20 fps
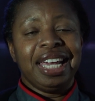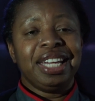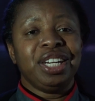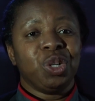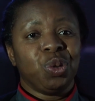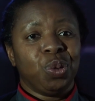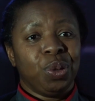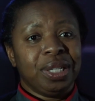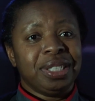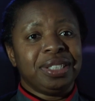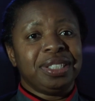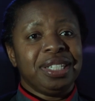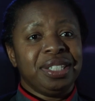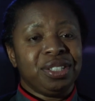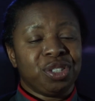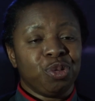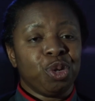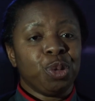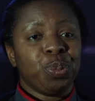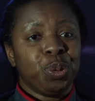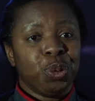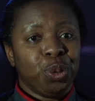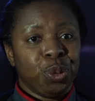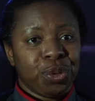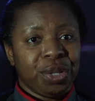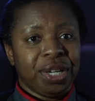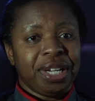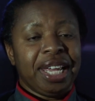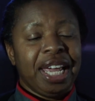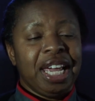Inequalities, the
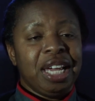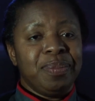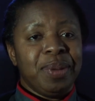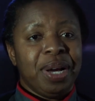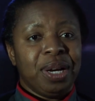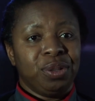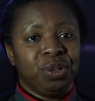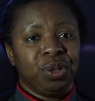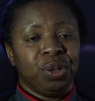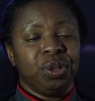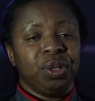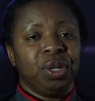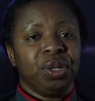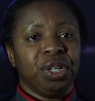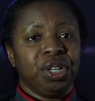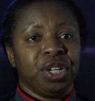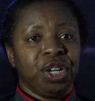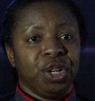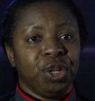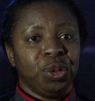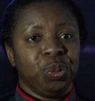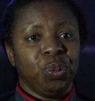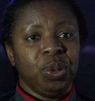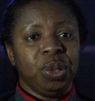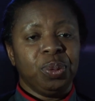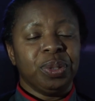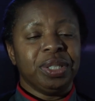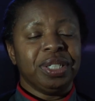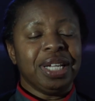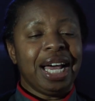report that came out not long ago, we
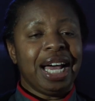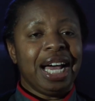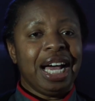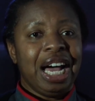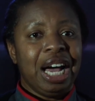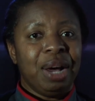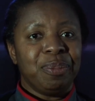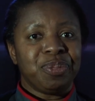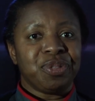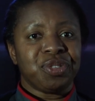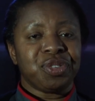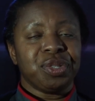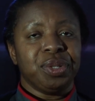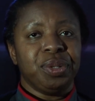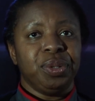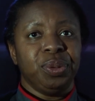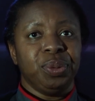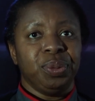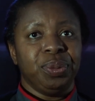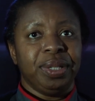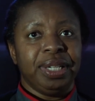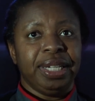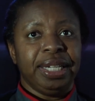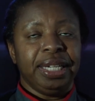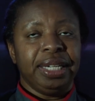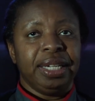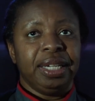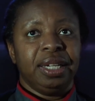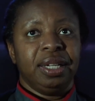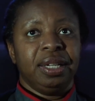were
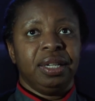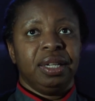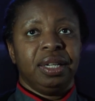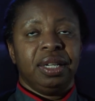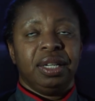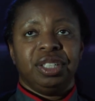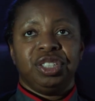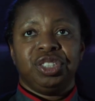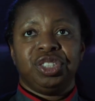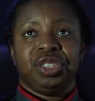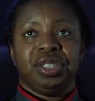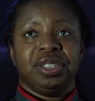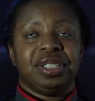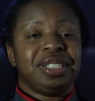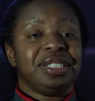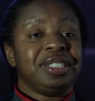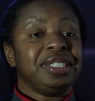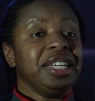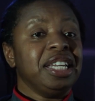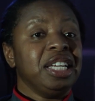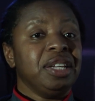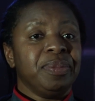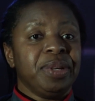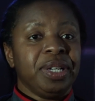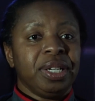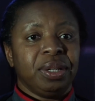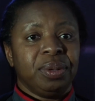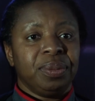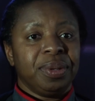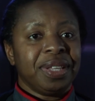absolutely
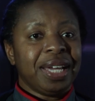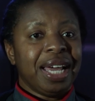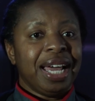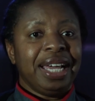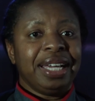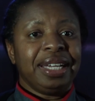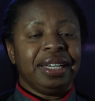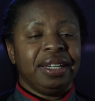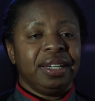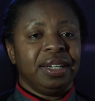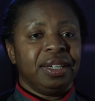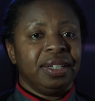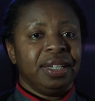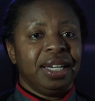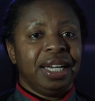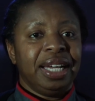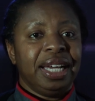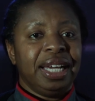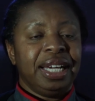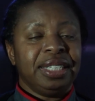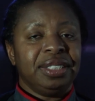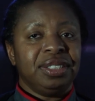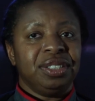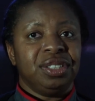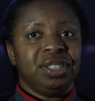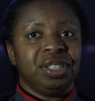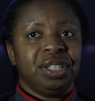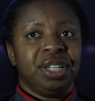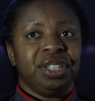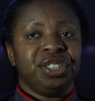steaming with anger
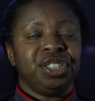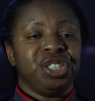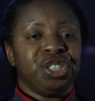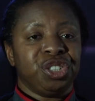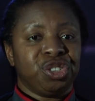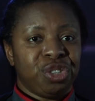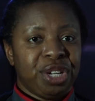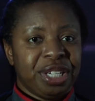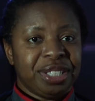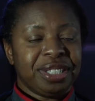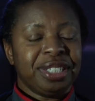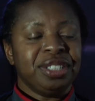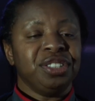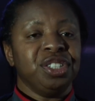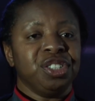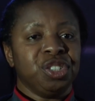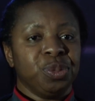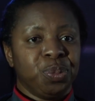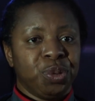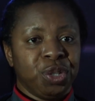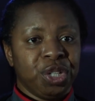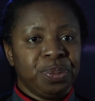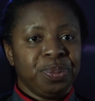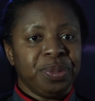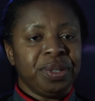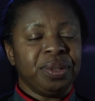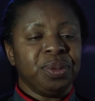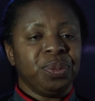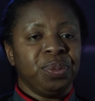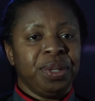and uh, distress and
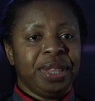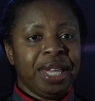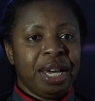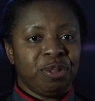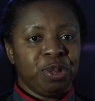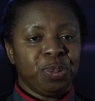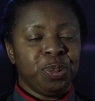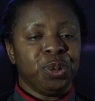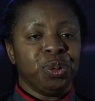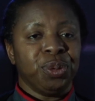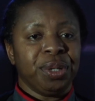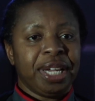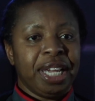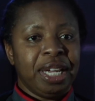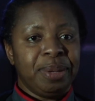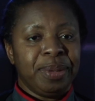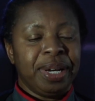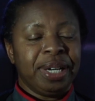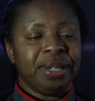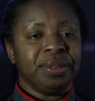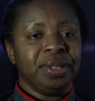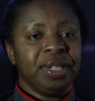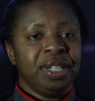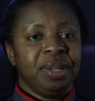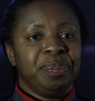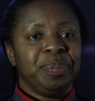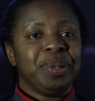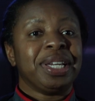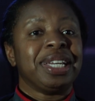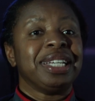disappointment when that report came out
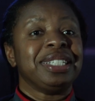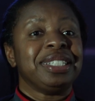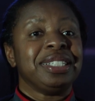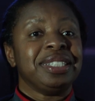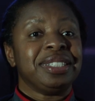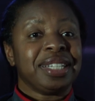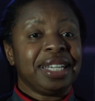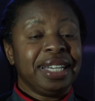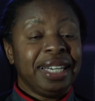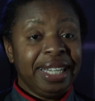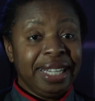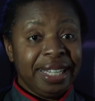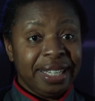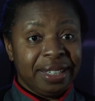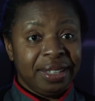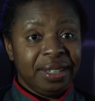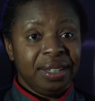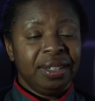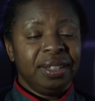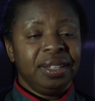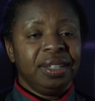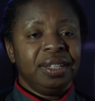because it's clear